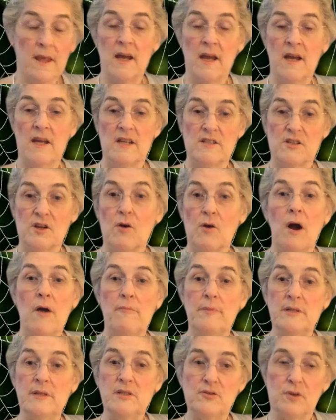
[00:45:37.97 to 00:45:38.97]
So
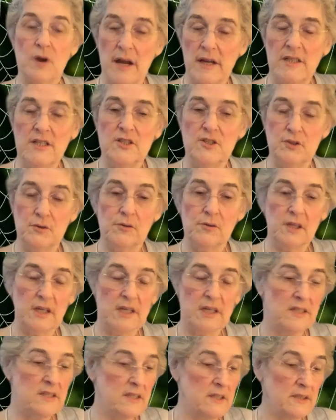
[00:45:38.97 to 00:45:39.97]
I've been trying to do
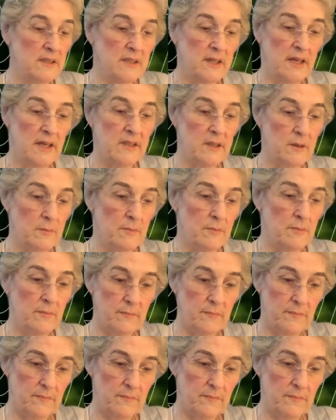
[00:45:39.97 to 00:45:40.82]
things, get them